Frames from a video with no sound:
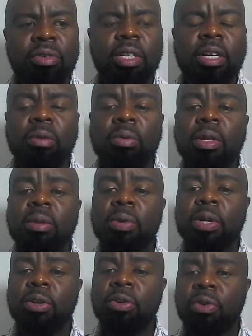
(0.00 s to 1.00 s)
deal with
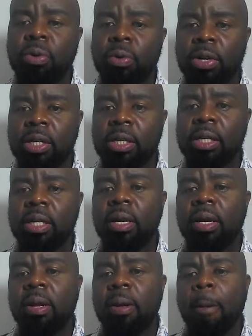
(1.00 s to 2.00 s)
withdrawal,
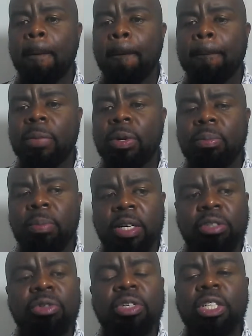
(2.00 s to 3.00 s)

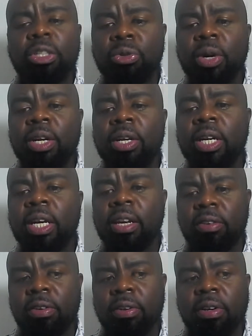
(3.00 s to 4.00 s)
but you need to
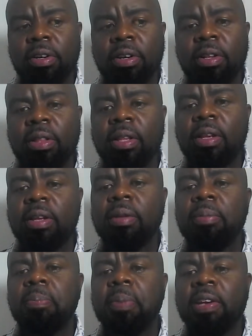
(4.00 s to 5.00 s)
educate the
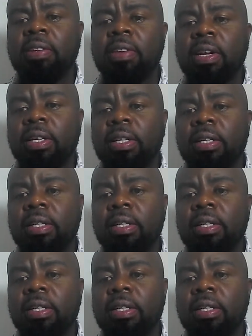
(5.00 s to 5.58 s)
patient.